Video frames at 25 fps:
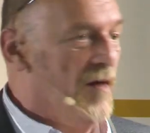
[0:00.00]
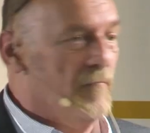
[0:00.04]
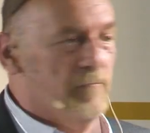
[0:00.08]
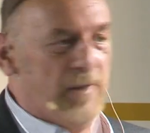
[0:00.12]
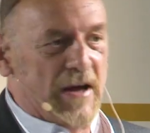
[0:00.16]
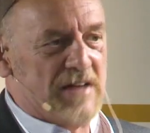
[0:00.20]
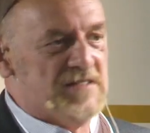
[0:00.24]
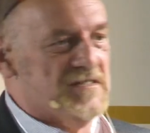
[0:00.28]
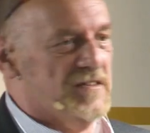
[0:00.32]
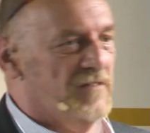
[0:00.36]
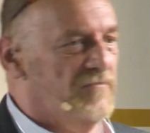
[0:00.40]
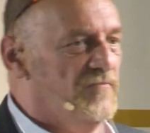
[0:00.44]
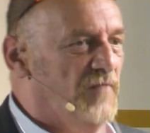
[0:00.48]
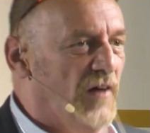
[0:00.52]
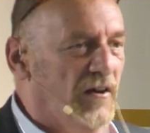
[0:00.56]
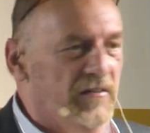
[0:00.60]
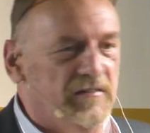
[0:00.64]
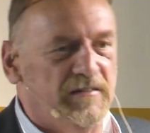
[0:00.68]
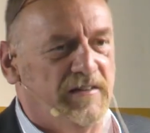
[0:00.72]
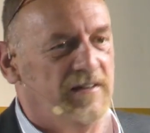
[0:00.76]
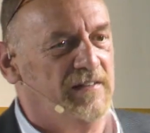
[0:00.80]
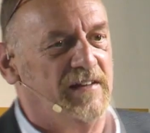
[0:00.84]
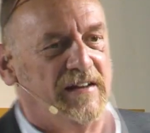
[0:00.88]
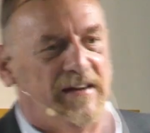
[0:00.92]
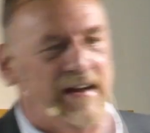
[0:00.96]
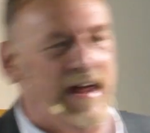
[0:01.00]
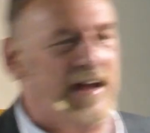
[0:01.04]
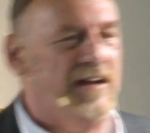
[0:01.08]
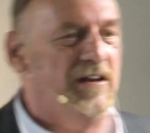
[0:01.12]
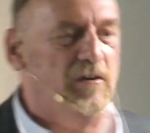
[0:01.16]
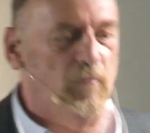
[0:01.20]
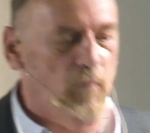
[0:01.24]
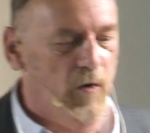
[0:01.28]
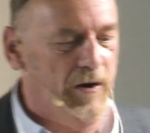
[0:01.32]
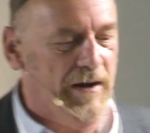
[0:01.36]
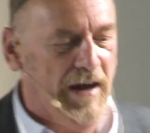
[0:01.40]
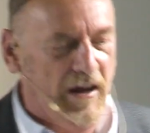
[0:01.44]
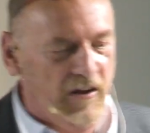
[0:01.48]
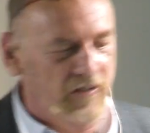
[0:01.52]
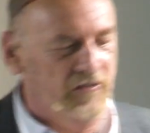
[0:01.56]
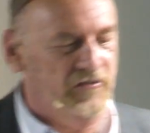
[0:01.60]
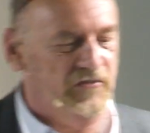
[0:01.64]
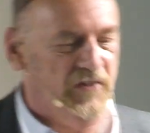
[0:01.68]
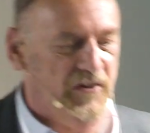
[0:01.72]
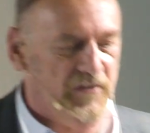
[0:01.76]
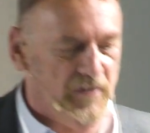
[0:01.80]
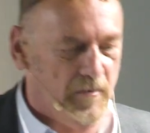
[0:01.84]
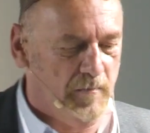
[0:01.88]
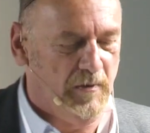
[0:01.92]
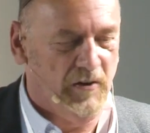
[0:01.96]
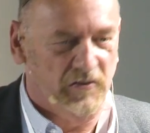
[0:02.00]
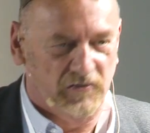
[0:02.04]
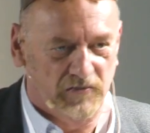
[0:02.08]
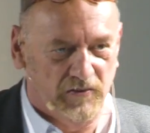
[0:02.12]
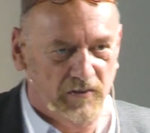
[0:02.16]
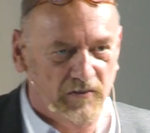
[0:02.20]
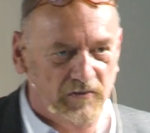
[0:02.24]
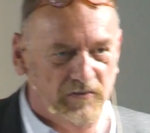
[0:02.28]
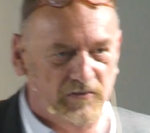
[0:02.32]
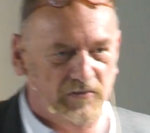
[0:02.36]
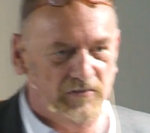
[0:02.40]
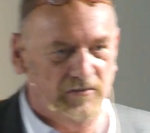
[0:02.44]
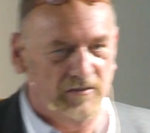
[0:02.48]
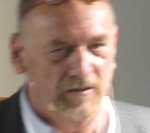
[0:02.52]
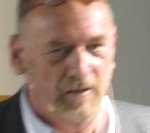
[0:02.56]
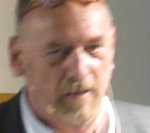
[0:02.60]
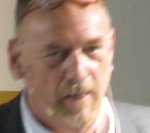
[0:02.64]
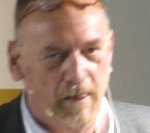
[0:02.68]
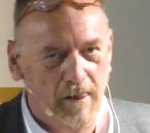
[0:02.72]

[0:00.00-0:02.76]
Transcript: better funded than anyone else in the business.